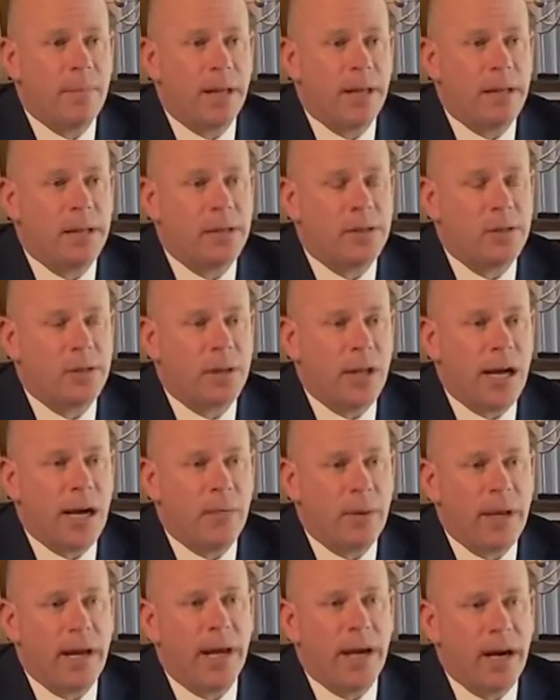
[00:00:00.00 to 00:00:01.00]
end of July
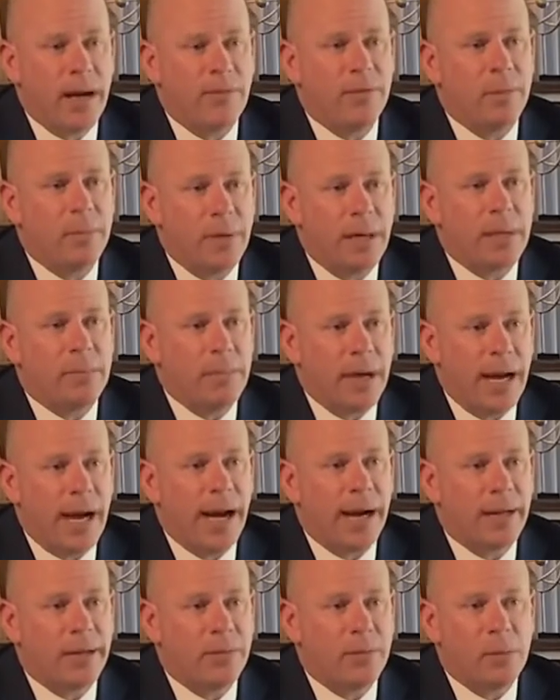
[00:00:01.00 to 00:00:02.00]
we had everybody
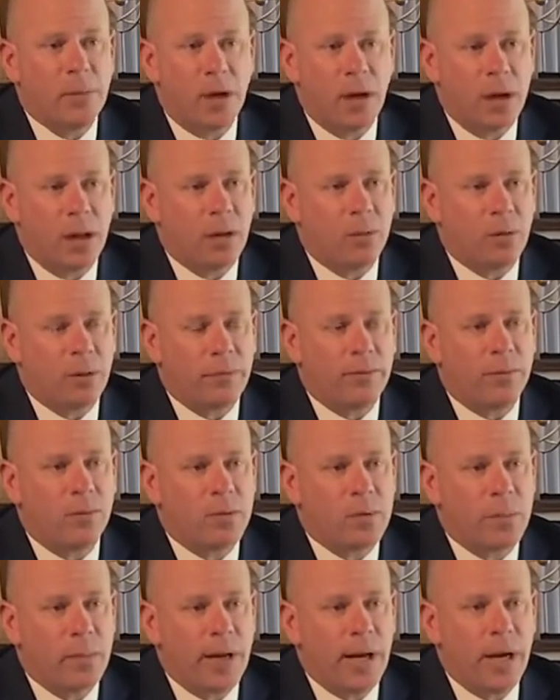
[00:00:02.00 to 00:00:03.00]
back. We brought all our
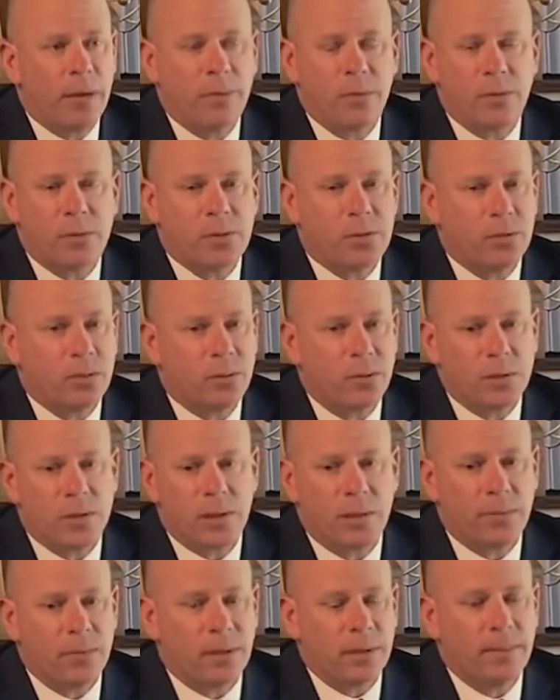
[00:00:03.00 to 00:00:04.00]
workforce back. We restored
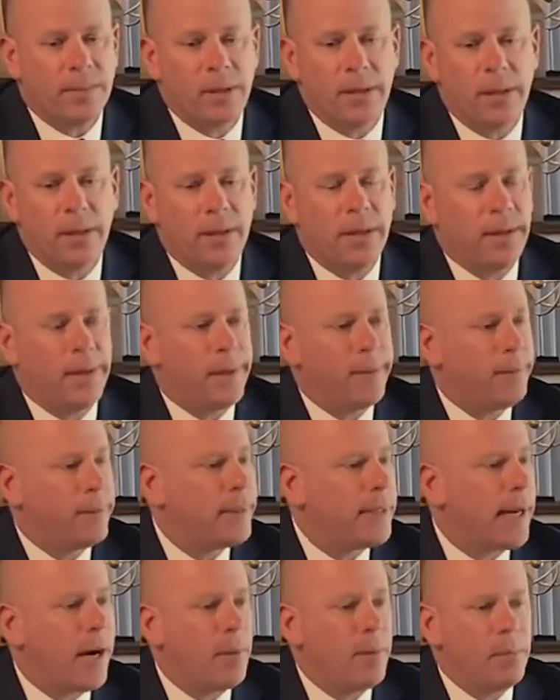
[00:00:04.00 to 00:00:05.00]
some of the
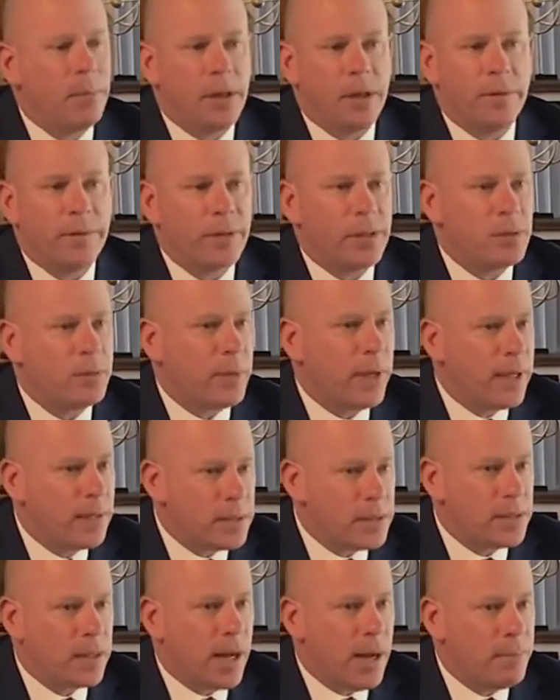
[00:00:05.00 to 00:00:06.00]
retirement benefits we had
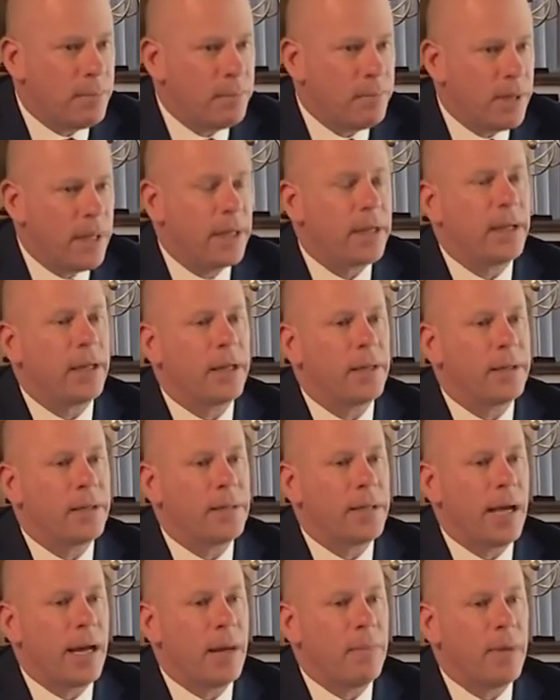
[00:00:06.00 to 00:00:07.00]
to stop making at the
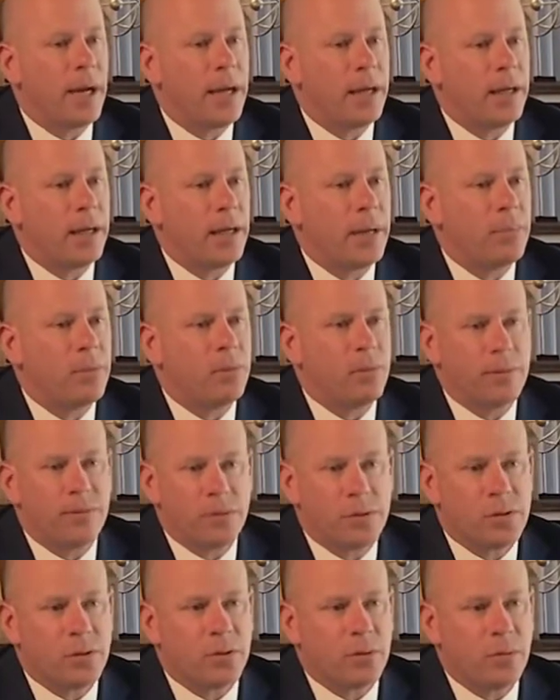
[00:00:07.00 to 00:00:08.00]
time back in April. We've
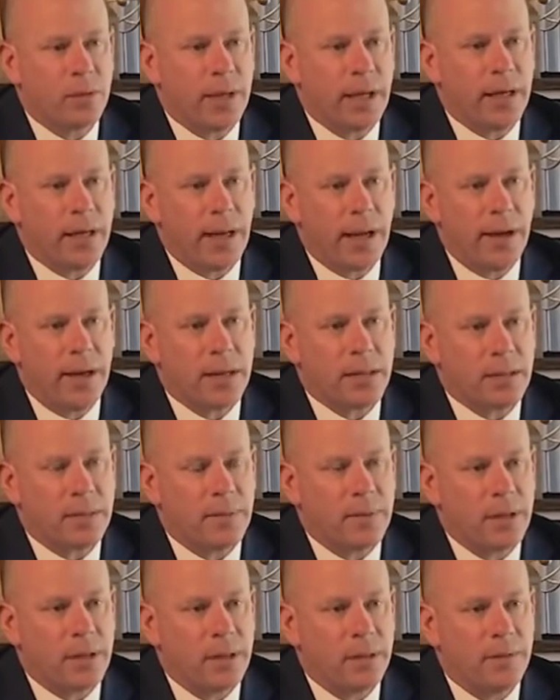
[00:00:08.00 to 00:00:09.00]
restored that now as
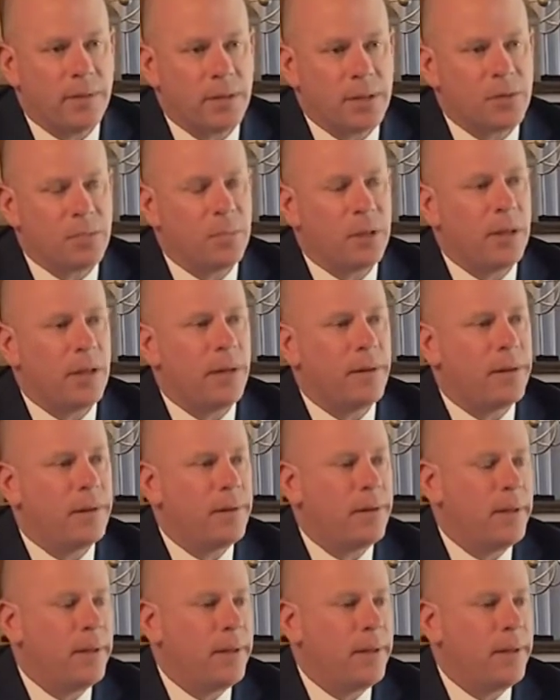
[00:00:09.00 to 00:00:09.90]
of the end of this month.